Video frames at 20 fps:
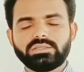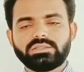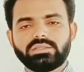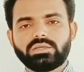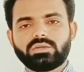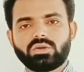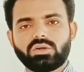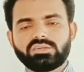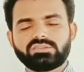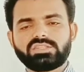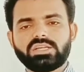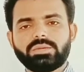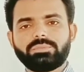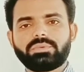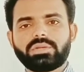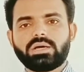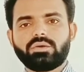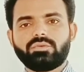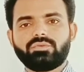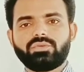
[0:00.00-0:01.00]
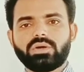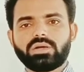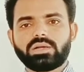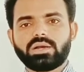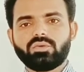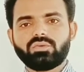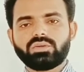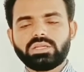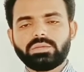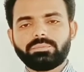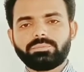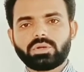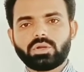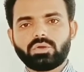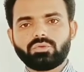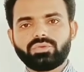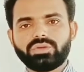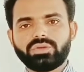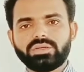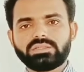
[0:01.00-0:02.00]
the concept of accounting
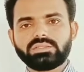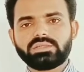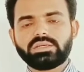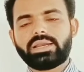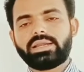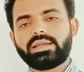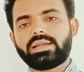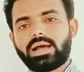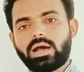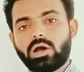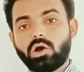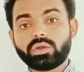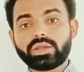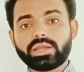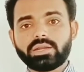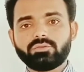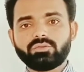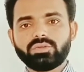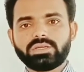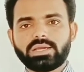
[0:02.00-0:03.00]
profit and how can we